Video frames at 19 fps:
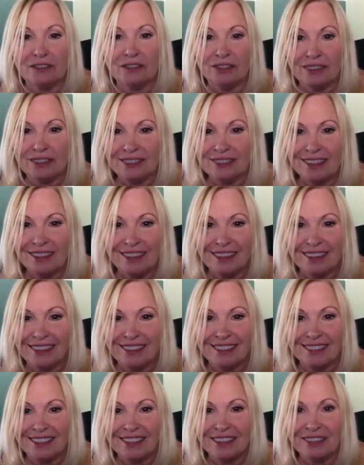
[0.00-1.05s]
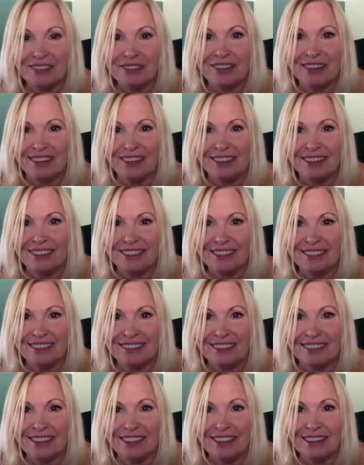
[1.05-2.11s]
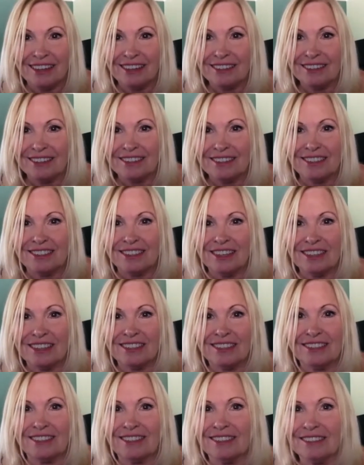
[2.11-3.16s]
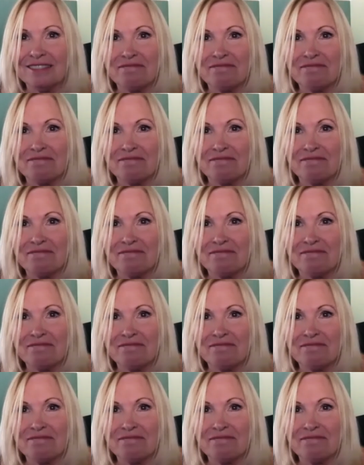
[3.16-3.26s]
feels like it's unreal that in just,